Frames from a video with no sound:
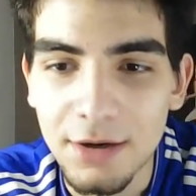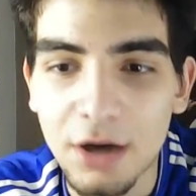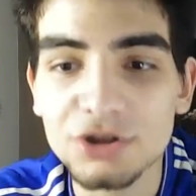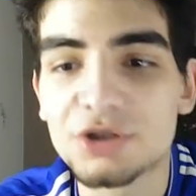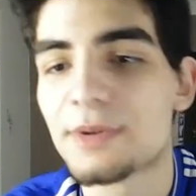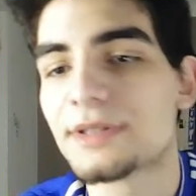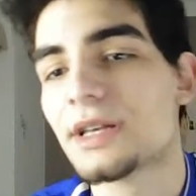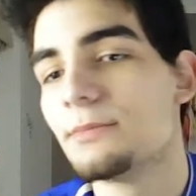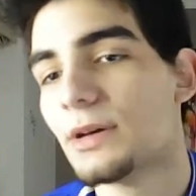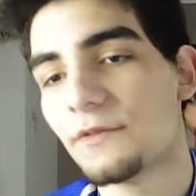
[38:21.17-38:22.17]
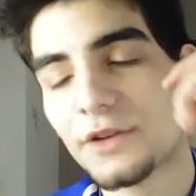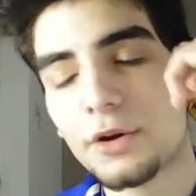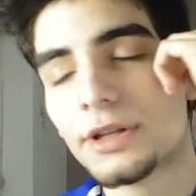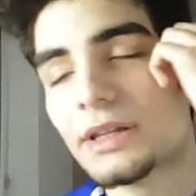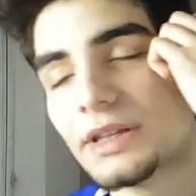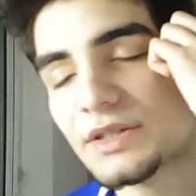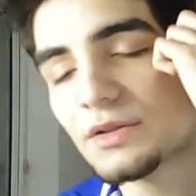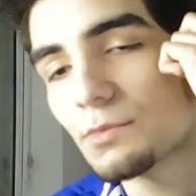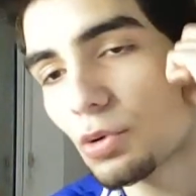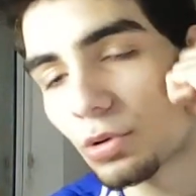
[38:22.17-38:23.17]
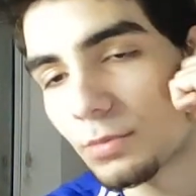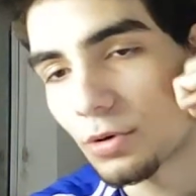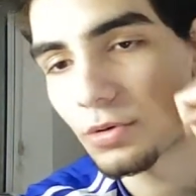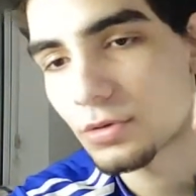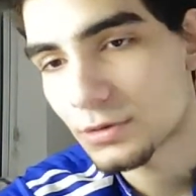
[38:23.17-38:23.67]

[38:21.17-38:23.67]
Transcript: 100%, man. Theo Hernandez is a baller, bro.